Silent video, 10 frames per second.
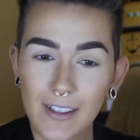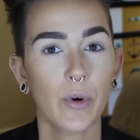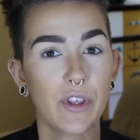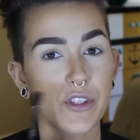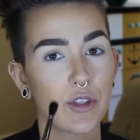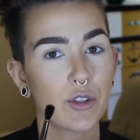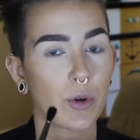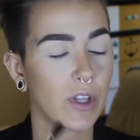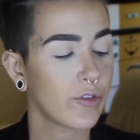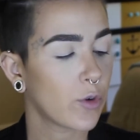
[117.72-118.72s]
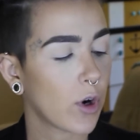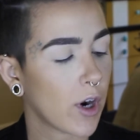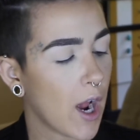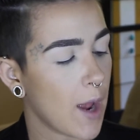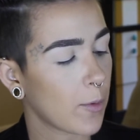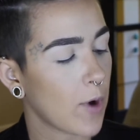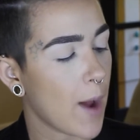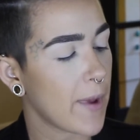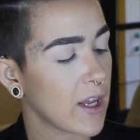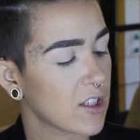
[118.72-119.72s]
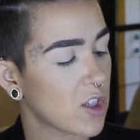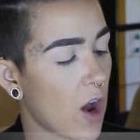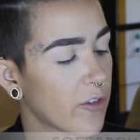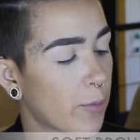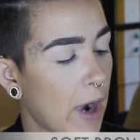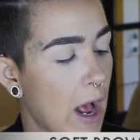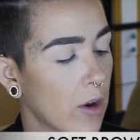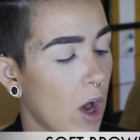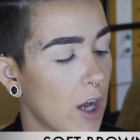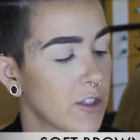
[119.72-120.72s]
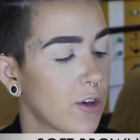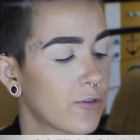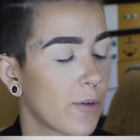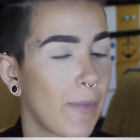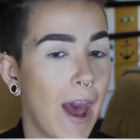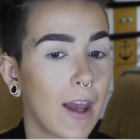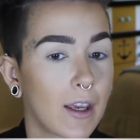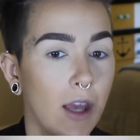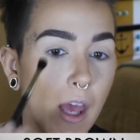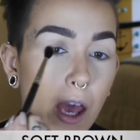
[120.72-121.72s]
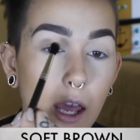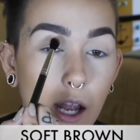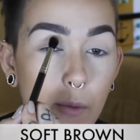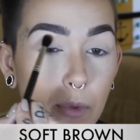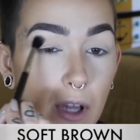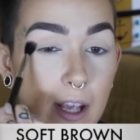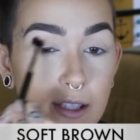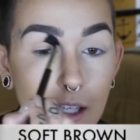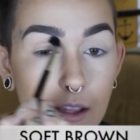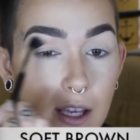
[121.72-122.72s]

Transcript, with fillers: With a 224, I'm grabbing Soft Brown also from MAC, and I'm placing